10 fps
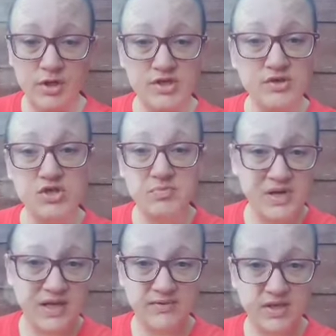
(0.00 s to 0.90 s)
So just
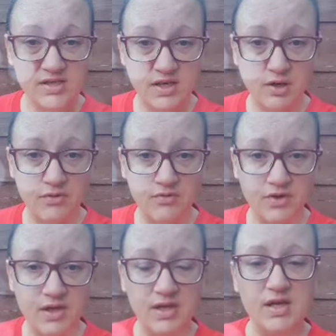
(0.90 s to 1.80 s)
believe in yourself,
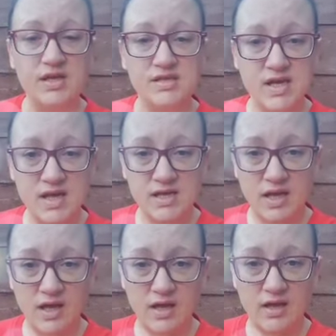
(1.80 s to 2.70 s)
take
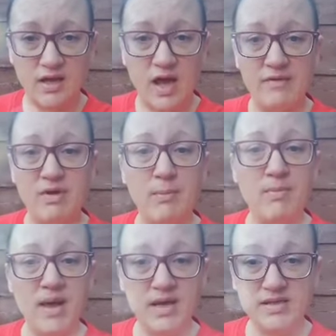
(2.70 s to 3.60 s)
care, have an
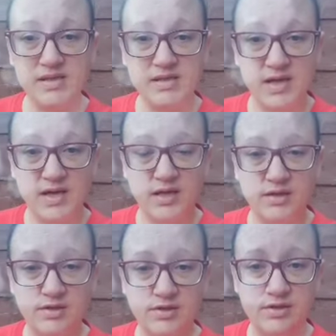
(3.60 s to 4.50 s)
amazing day.
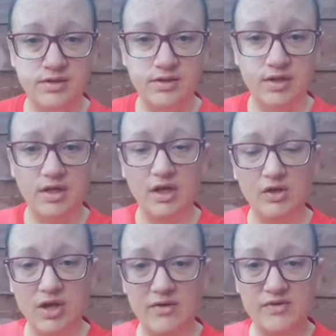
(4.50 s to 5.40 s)

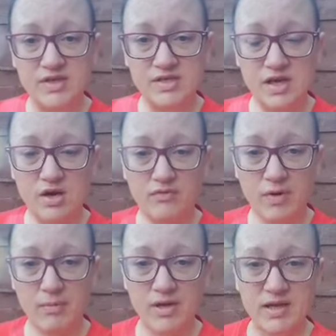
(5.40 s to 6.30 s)
Look after yourself,
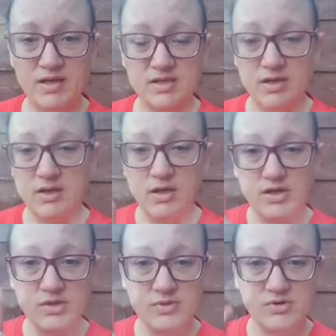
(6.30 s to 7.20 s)
and please
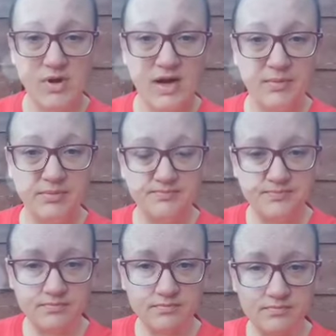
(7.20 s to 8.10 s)
subscribe
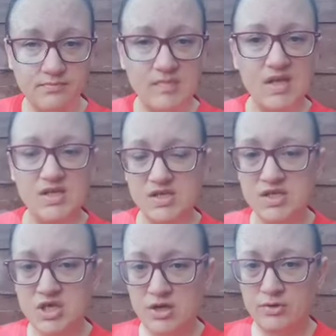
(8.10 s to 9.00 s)
to the
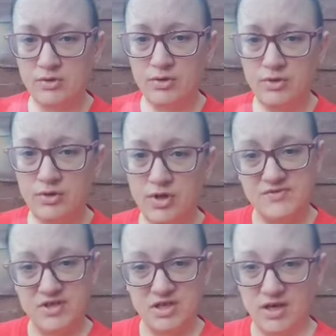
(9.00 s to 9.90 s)
channel, this
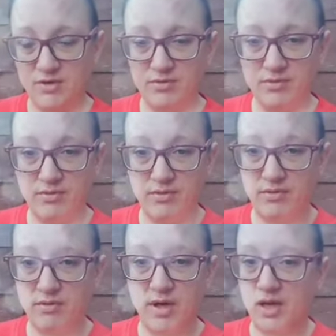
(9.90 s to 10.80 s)
video,
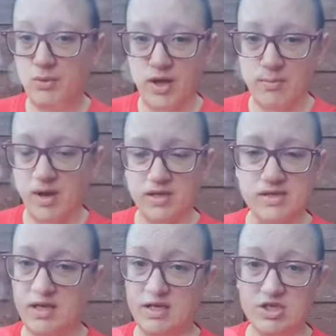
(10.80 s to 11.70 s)
and I will get back
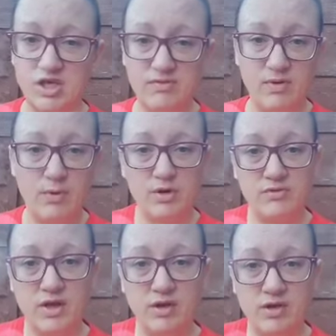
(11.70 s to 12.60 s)
to each and every one of
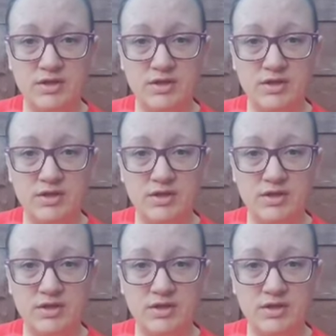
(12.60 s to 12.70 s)
you.